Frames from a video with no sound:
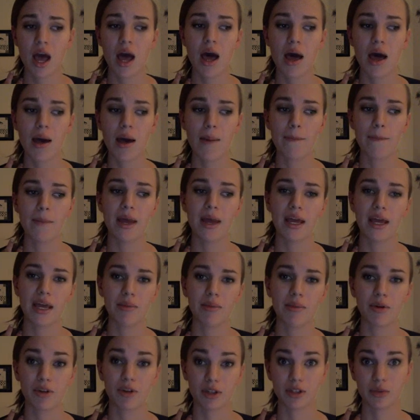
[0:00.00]
I
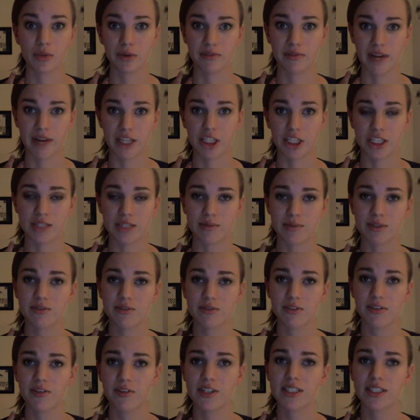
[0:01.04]
came across the word vaginismus
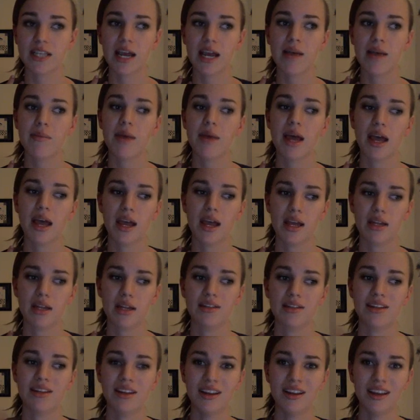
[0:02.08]
for the first time,
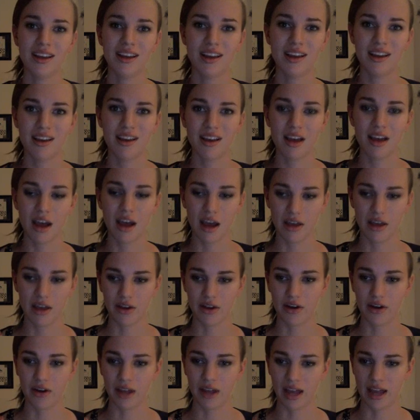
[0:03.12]
and I
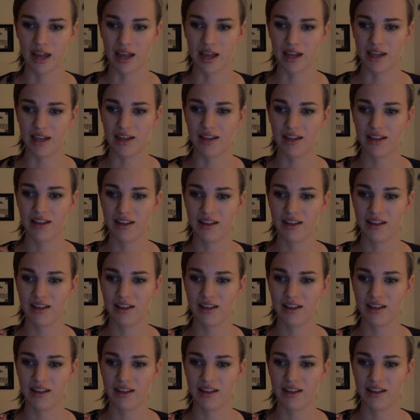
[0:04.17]
thought, okay,